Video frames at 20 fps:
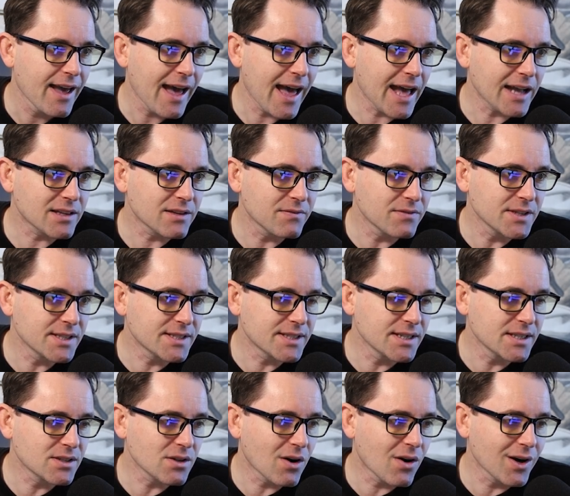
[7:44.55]
Active
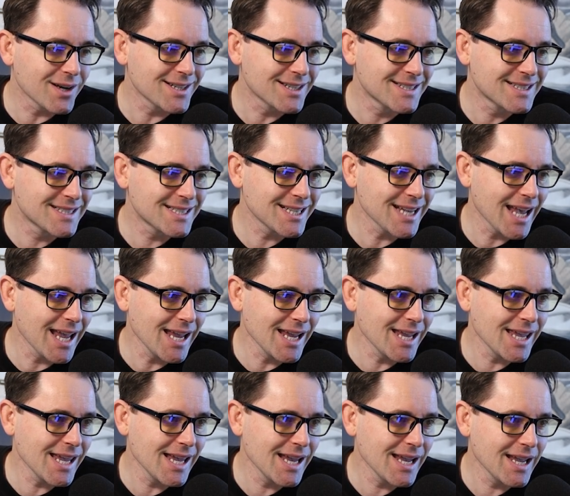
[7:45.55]
listings are
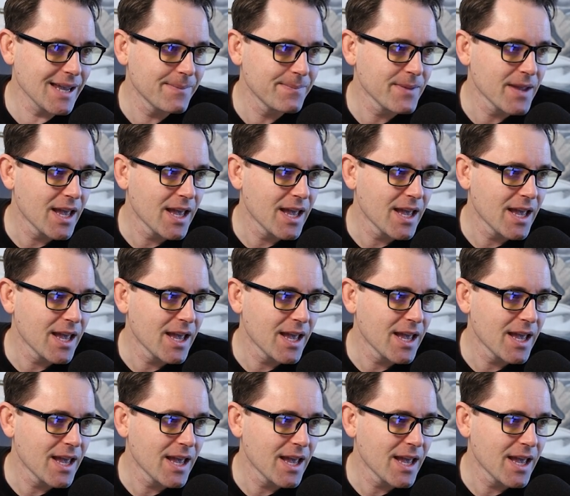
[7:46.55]
tanking.